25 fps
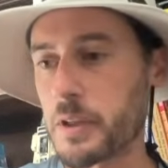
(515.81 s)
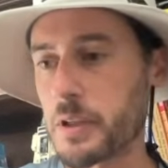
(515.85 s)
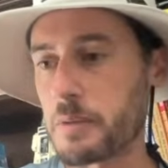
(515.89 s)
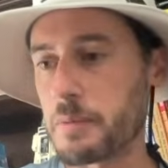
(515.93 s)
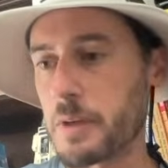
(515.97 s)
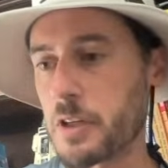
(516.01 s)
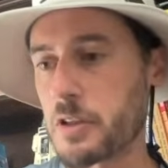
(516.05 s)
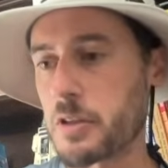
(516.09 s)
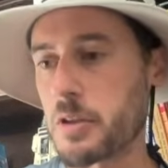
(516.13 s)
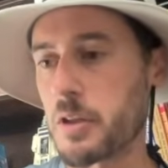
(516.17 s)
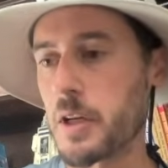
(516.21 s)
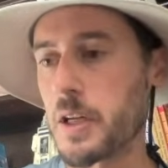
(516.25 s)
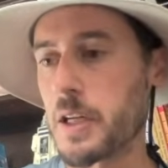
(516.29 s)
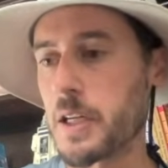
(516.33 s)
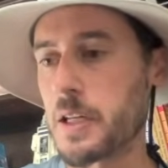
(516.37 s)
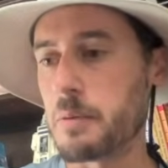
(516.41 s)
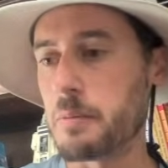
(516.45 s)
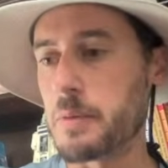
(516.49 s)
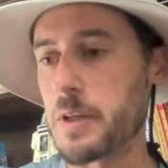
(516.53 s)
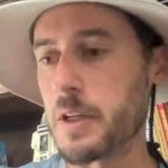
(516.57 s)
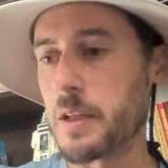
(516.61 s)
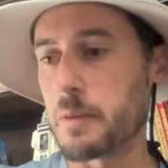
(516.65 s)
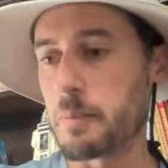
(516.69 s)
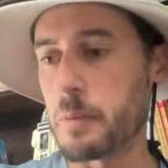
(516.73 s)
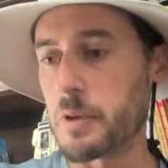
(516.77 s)
to make sure I
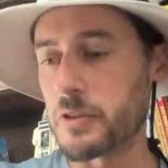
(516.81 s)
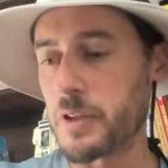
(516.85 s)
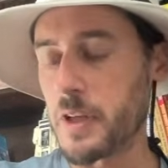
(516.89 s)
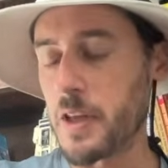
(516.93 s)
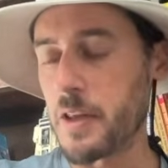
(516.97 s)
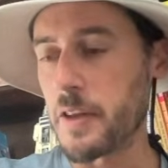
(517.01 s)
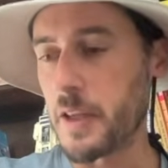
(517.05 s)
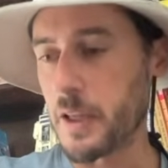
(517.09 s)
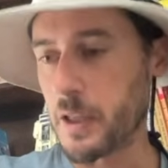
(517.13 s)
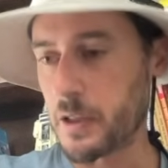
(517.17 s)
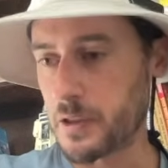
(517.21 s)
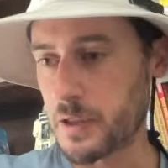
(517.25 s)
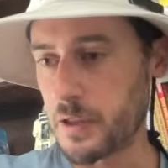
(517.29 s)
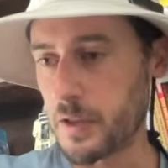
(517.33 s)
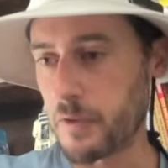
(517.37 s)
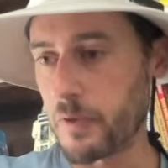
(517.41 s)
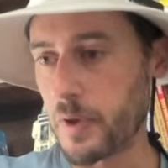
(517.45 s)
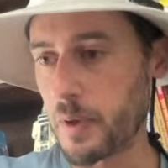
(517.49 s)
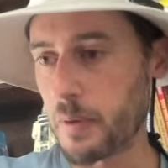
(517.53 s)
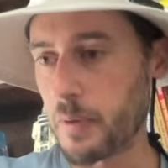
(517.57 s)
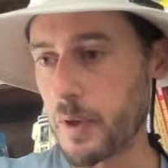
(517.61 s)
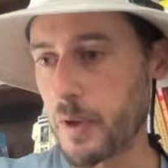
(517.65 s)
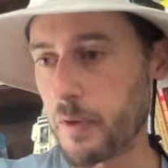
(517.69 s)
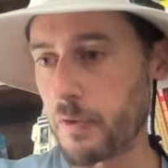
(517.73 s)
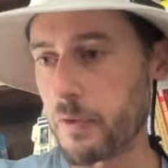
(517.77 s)
didn't miss anything and see if
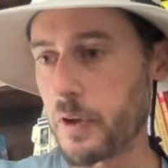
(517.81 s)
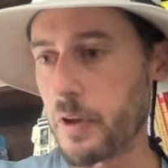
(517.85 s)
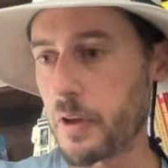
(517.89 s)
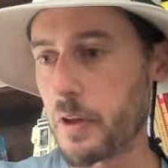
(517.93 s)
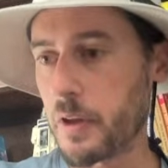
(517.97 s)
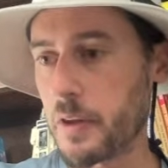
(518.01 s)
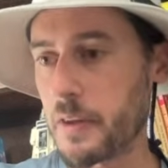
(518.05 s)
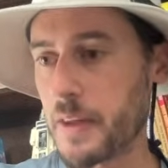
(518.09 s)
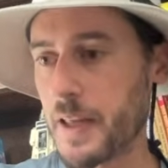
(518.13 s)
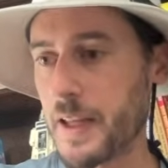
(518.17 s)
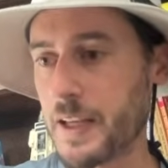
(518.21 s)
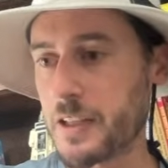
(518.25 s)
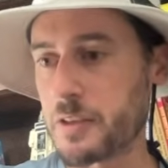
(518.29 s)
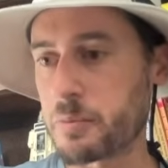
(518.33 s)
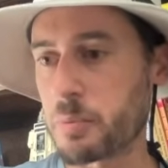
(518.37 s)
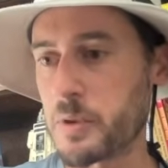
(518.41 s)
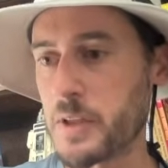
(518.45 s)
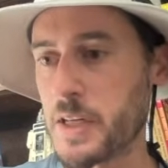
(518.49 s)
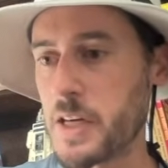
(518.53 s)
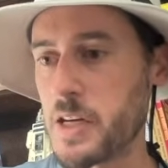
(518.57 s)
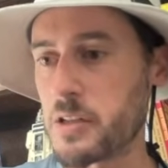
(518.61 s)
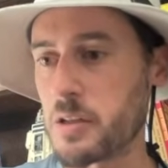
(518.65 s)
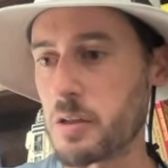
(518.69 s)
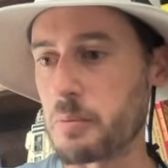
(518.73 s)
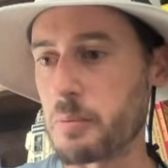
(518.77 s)
that
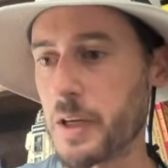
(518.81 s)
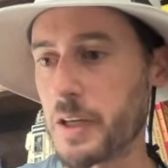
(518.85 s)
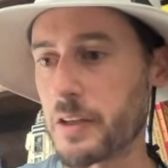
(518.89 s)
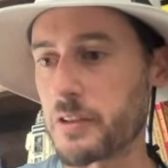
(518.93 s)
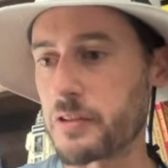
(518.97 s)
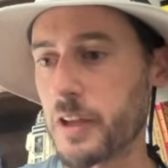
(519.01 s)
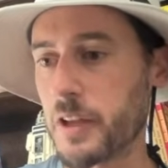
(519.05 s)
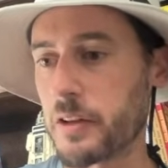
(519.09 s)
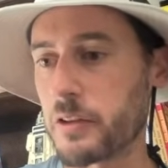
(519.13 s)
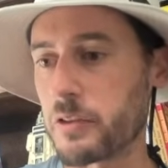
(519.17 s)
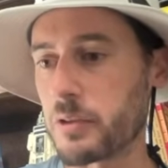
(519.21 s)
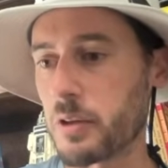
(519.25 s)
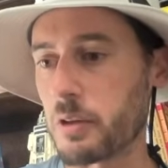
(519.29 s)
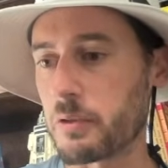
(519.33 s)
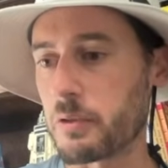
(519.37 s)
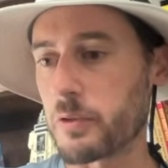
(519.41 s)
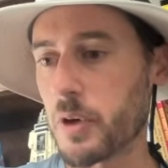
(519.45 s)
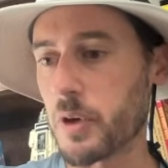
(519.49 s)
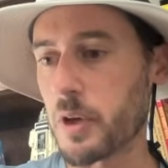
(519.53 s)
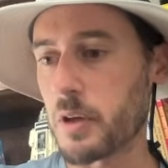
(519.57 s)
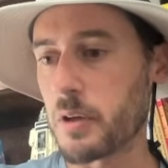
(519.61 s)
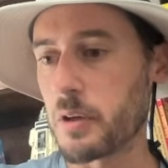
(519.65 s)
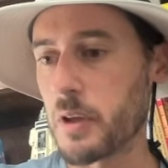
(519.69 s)
explanation makes sense so far.